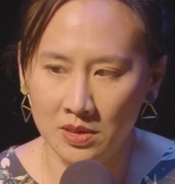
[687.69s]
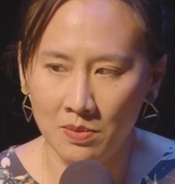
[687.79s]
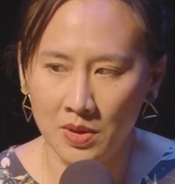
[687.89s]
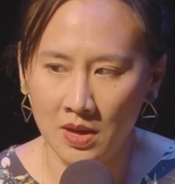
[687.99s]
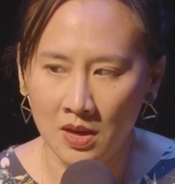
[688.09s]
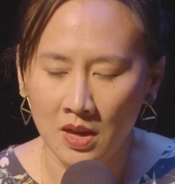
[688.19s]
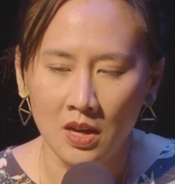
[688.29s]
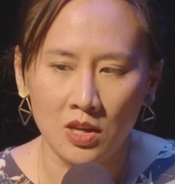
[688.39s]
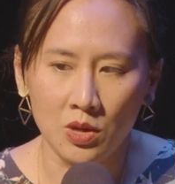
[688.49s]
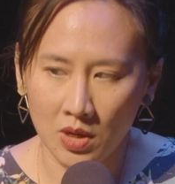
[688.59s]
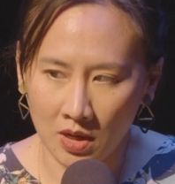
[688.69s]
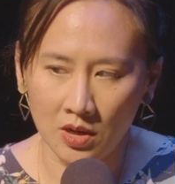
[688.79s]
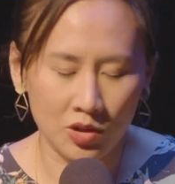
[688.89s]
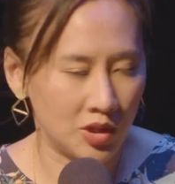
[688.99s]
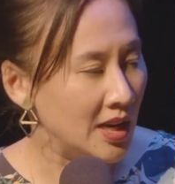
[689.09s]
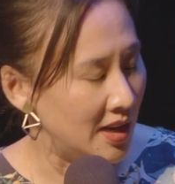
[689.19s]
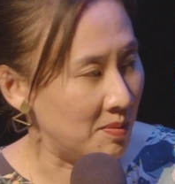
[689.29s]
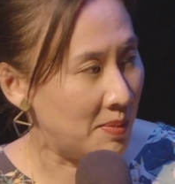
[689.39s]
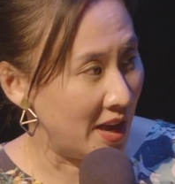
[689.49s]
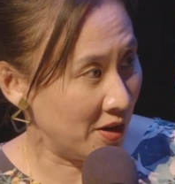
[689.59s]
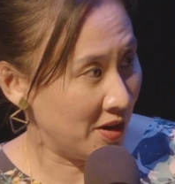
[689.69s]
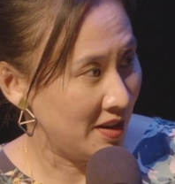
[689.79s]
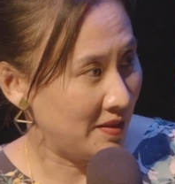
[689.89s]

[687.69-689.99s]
something, you can understand it better.